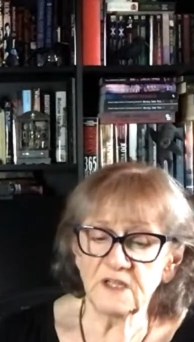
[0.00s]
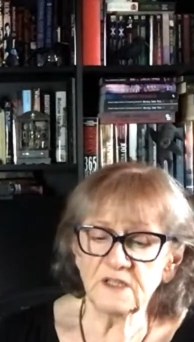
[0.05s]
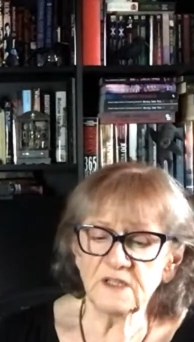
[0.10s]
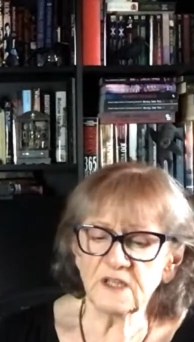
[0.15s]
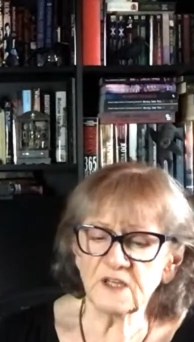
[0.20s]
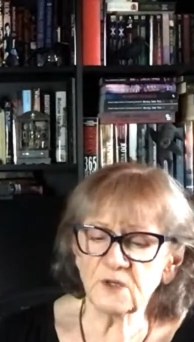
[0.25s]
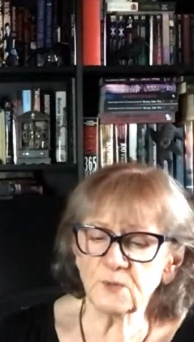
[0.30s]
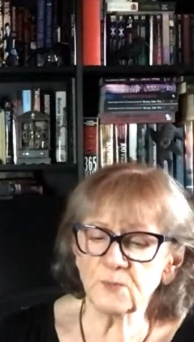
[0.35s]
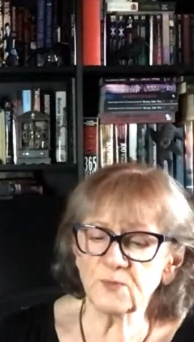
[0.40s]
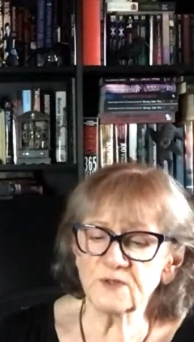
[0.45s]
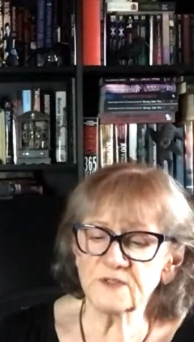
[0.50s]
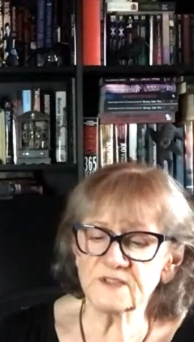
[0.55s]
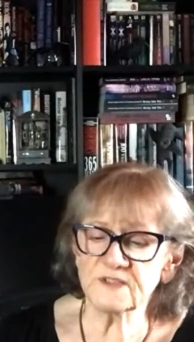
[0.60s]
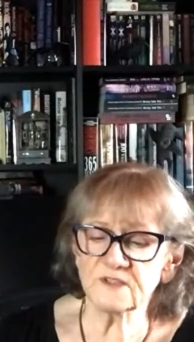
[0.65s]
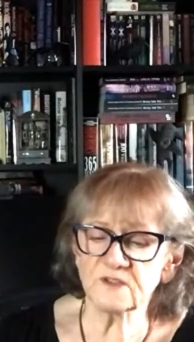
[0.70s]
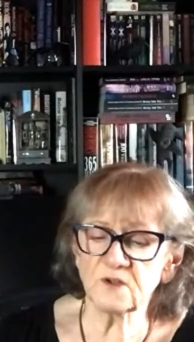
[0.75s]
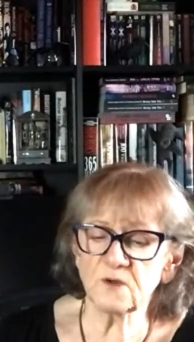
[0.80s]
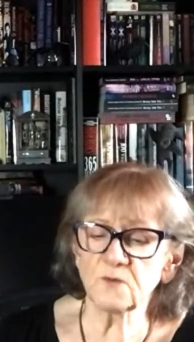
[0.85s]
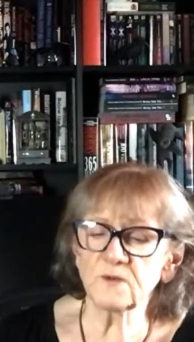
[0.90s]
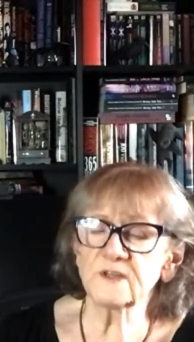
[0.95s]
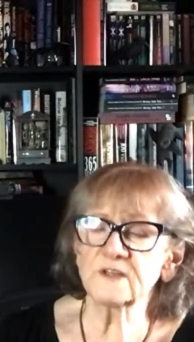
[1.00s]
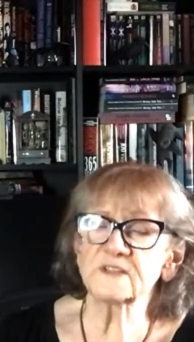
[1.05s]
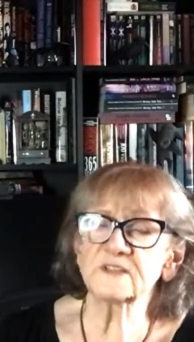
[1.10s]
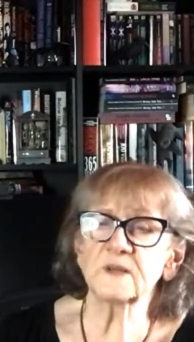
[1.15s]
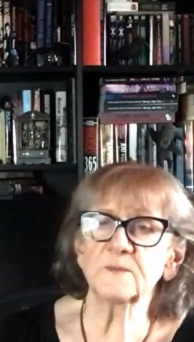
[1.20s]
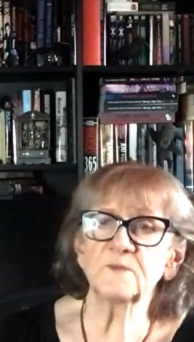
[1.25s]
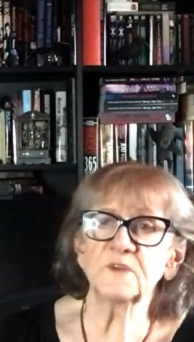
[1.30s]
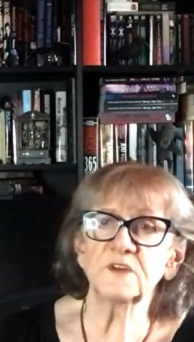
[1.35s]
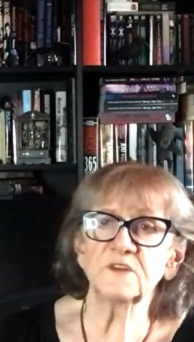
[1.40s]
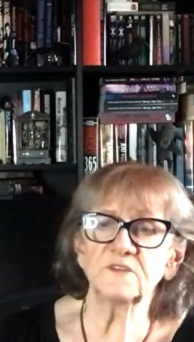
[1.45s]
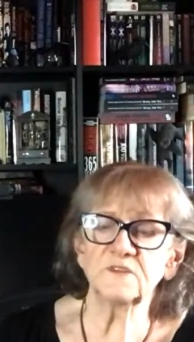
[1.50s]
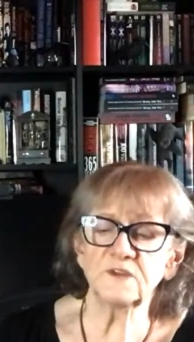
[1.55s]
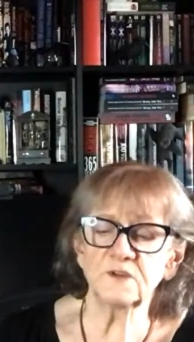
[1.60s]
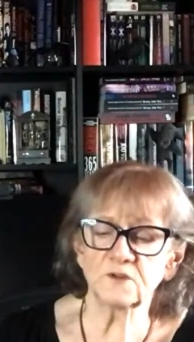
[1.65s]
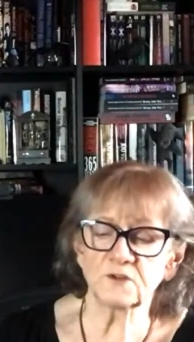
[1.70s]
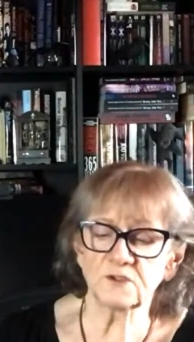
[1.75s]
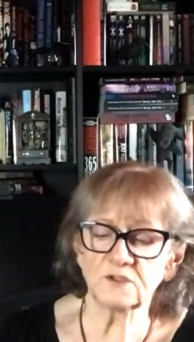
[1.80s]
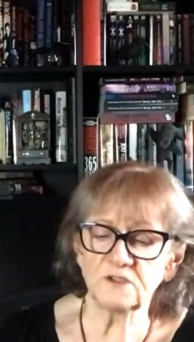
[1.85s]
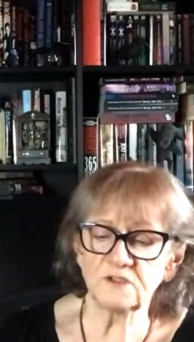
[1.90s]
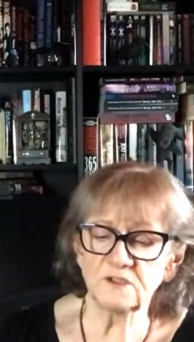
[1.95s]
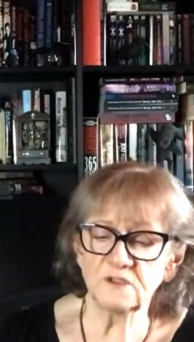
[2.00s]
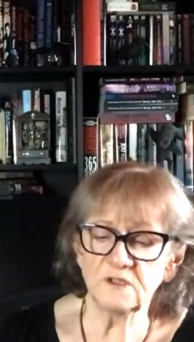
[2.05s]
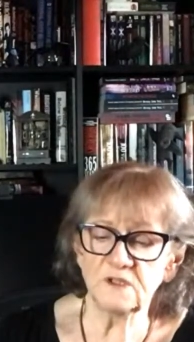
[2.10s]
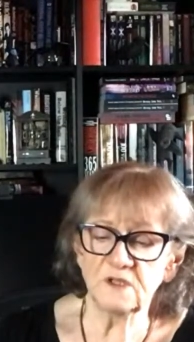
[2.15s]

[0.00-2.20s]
like a prison holding something feral.